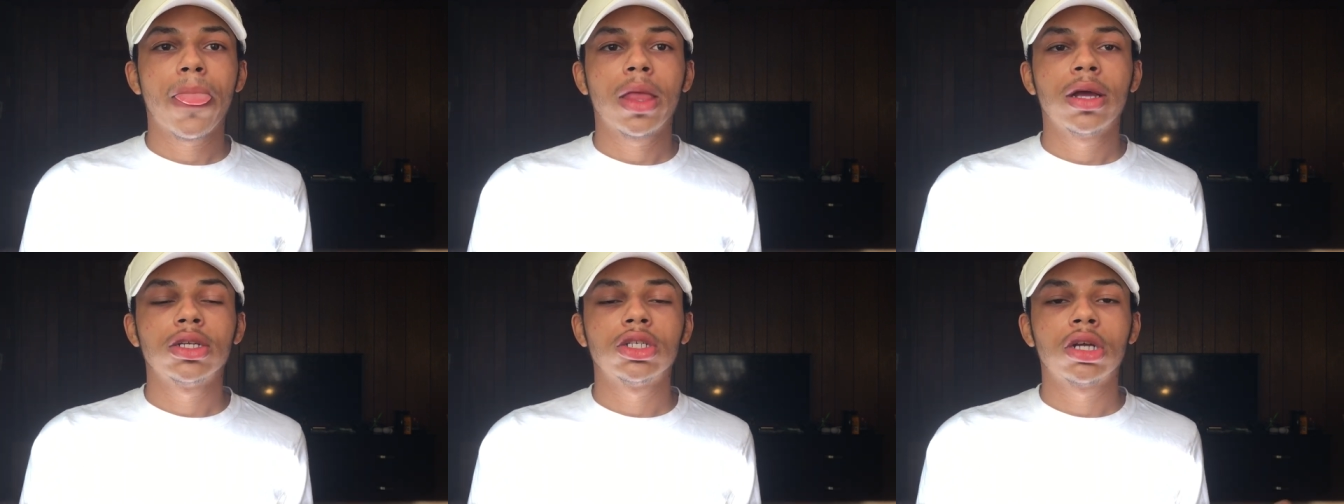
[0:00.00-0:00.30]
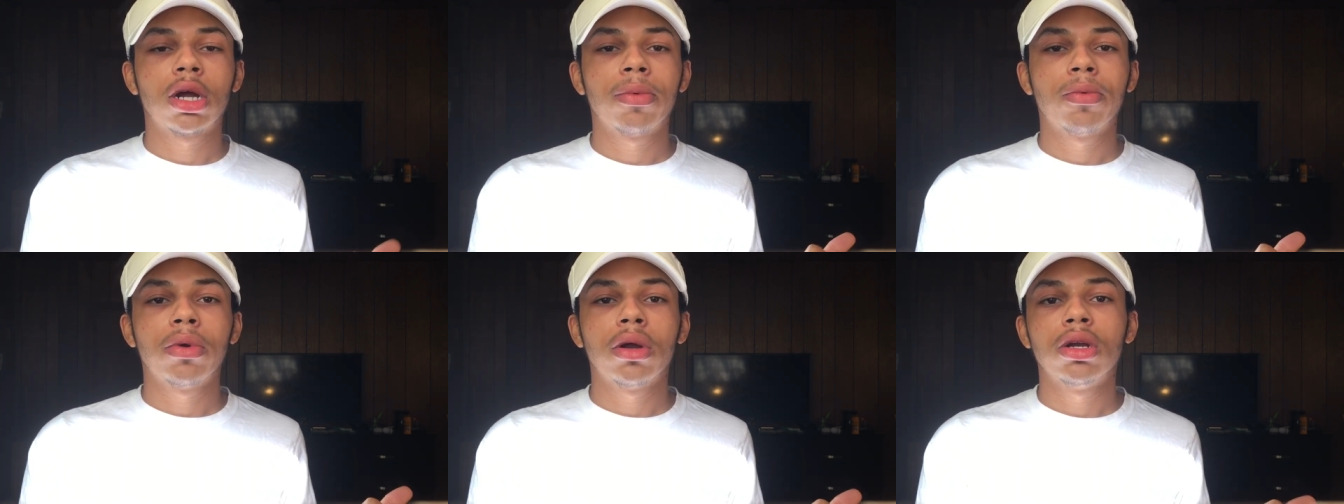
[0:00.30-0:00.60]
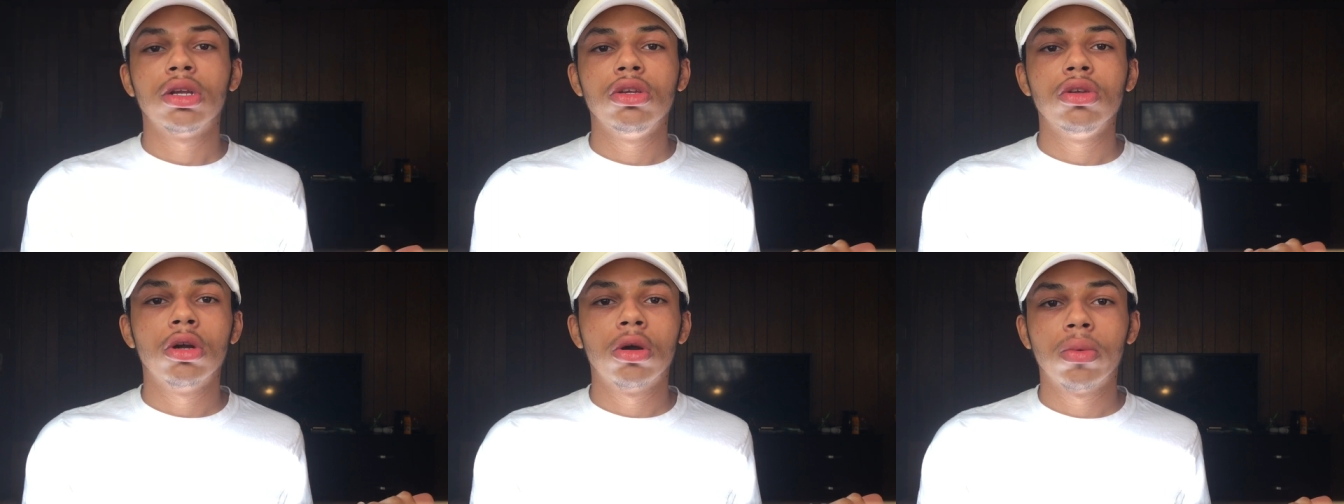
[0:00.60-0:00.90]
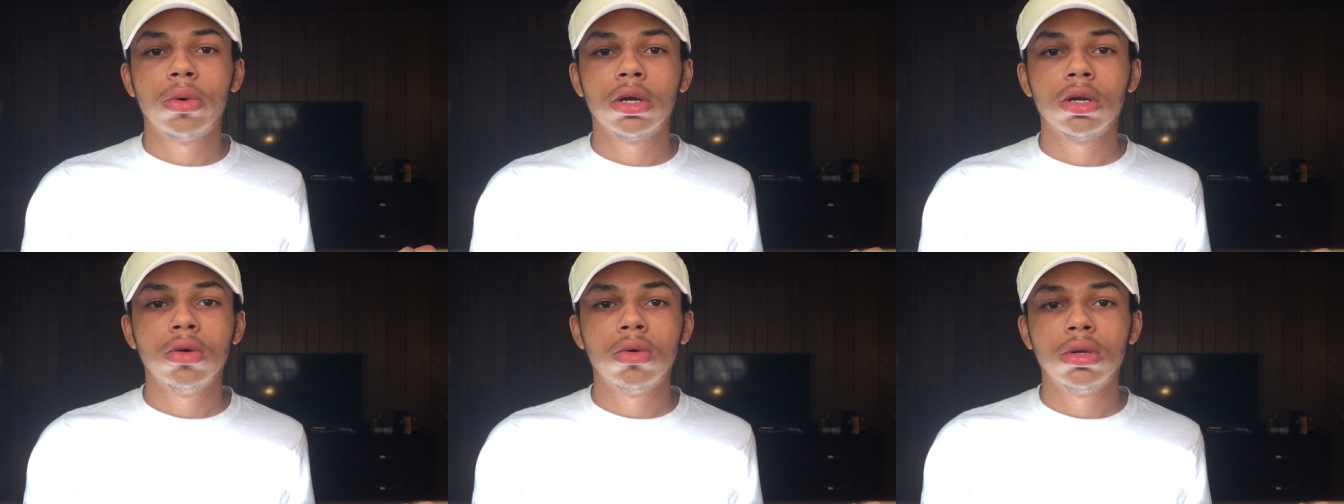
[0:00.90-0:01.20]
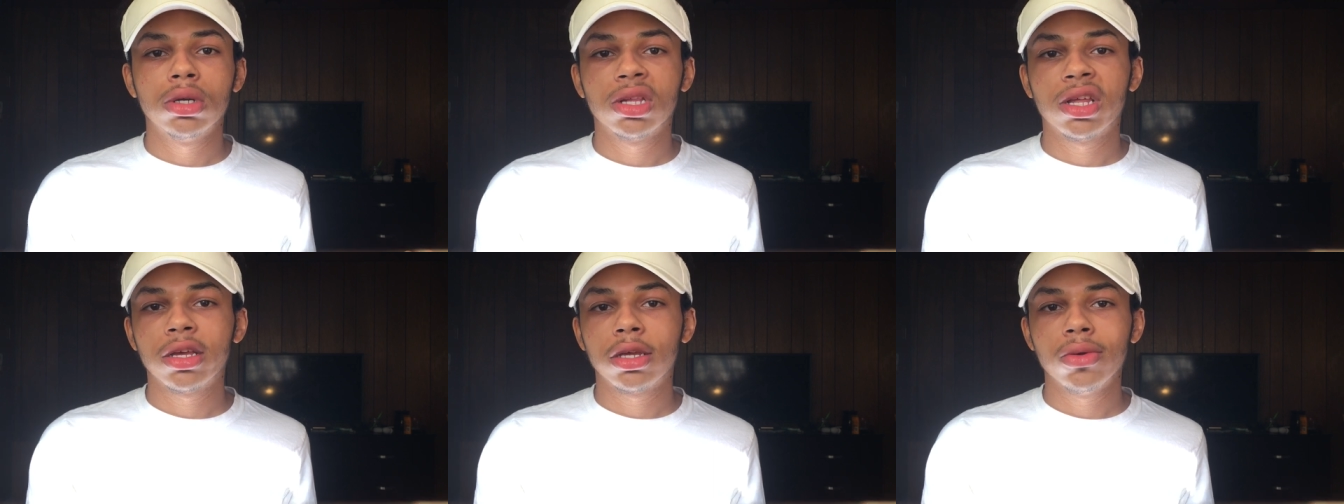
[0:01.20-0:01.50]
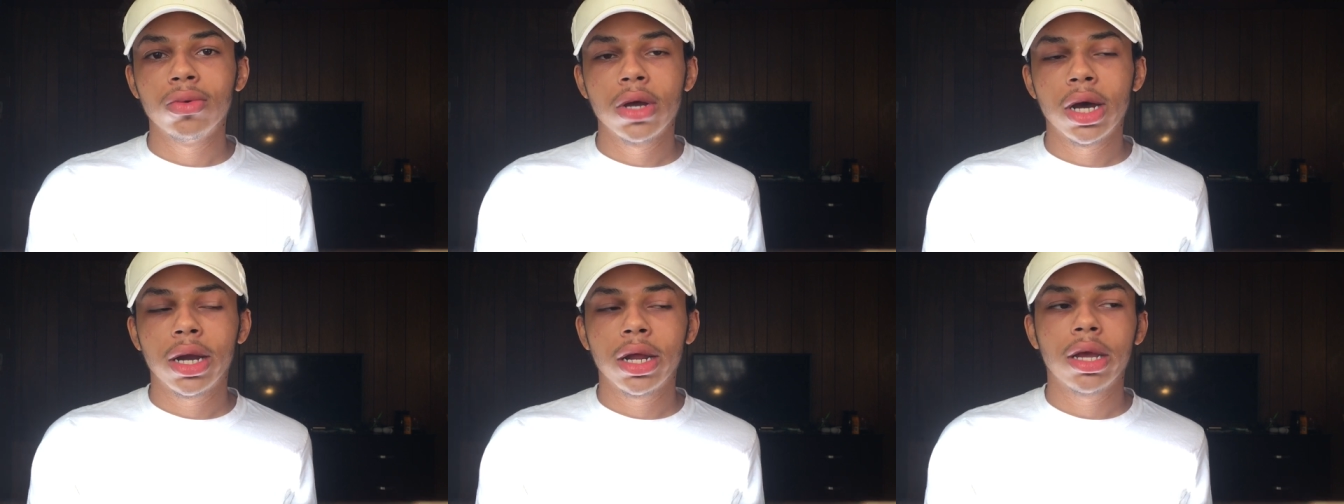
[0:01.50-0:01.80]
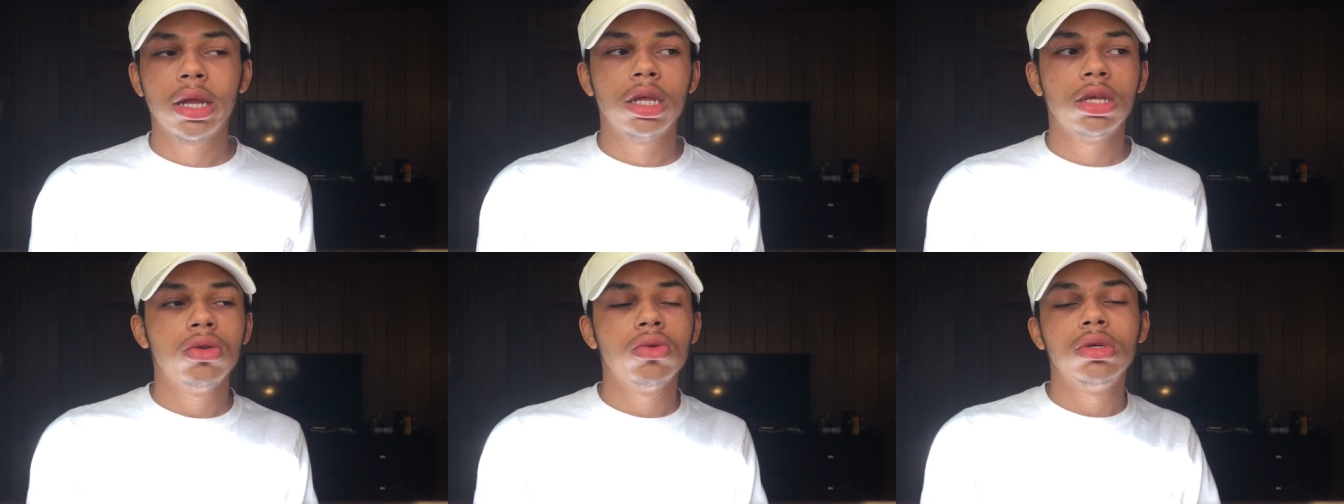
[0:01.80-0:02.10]
shop around and you don't want to go in there, like you got a
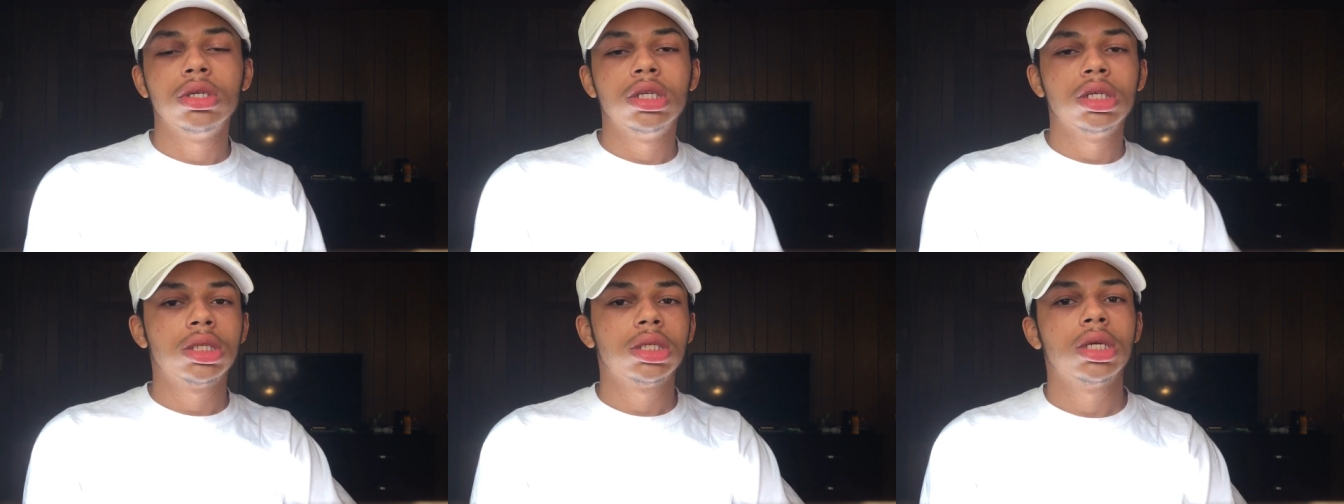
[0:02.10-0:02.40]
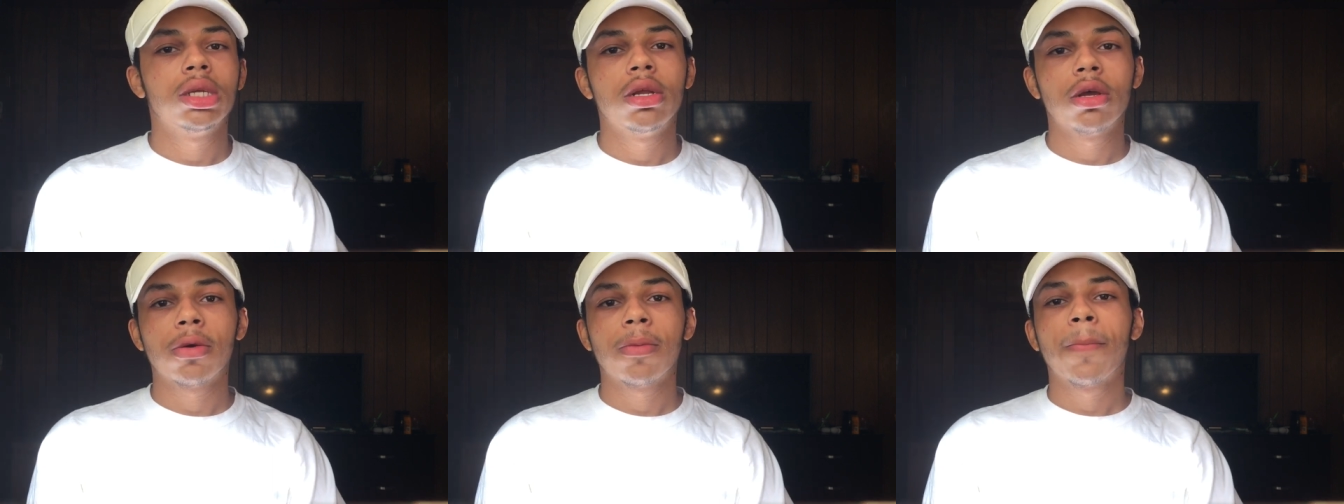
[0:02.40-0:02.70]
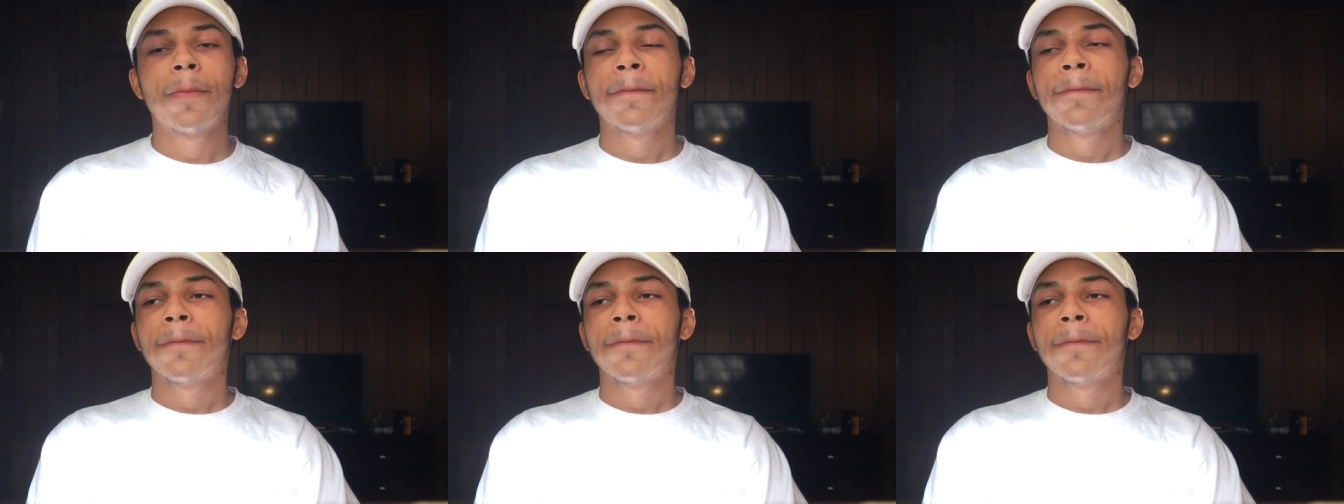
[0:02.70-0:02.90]
headache, you could just sit down.